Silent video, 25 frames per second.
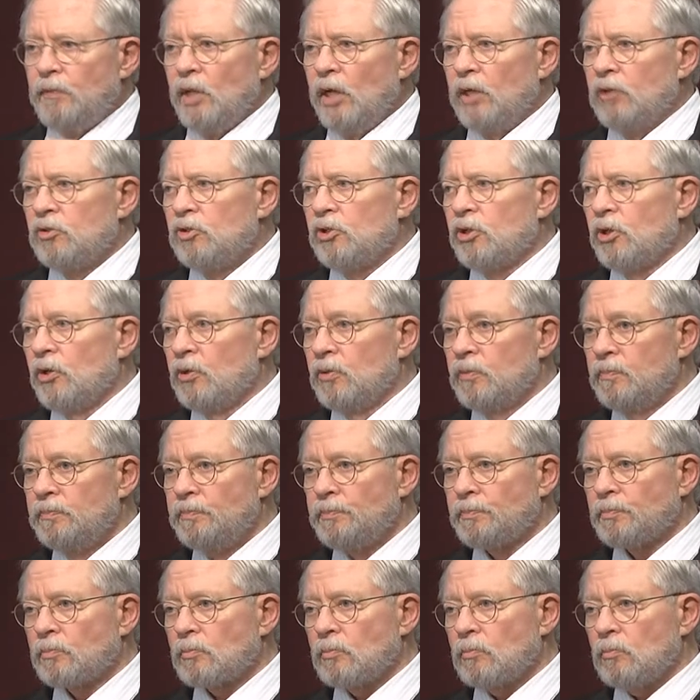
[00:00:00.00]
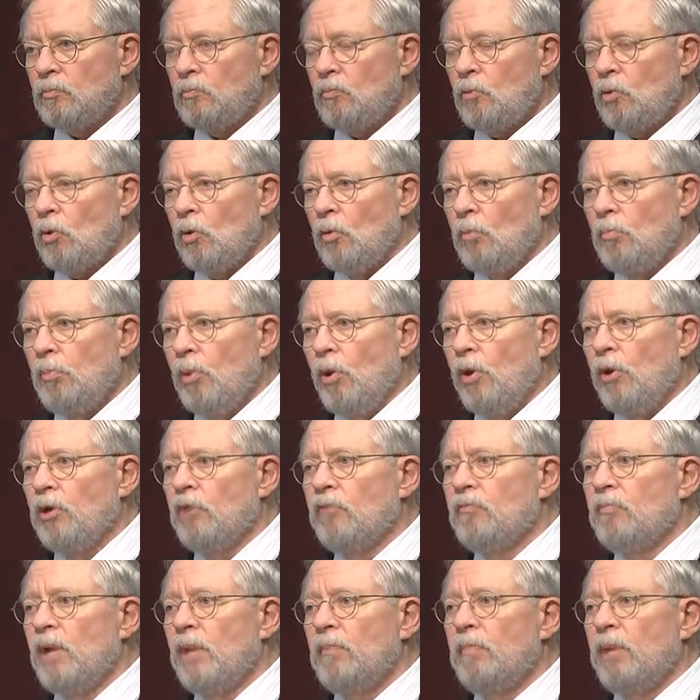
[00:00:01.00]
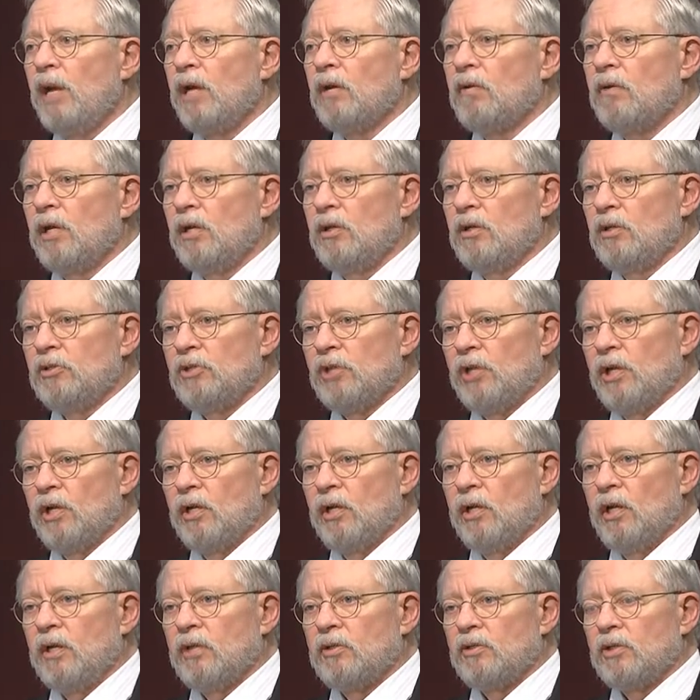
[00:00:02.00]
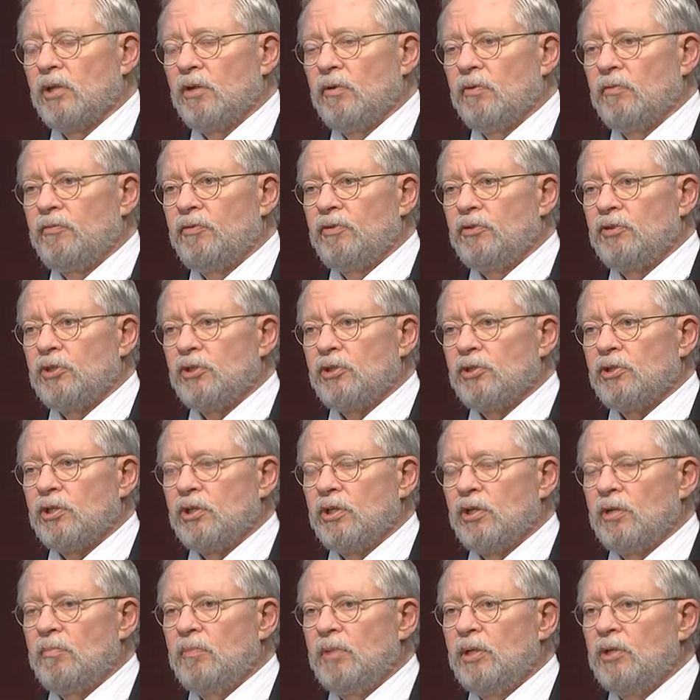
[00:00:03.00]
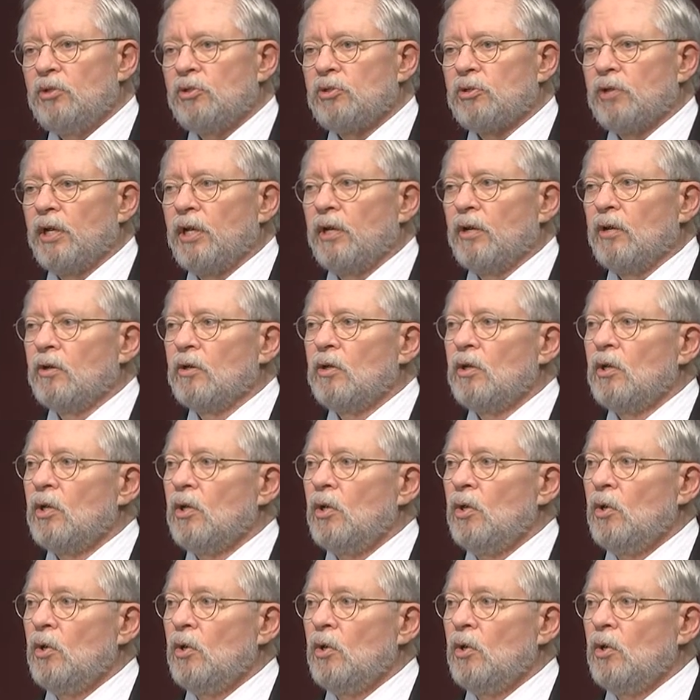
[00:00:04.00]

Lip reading: And so part of my background as a physician administrator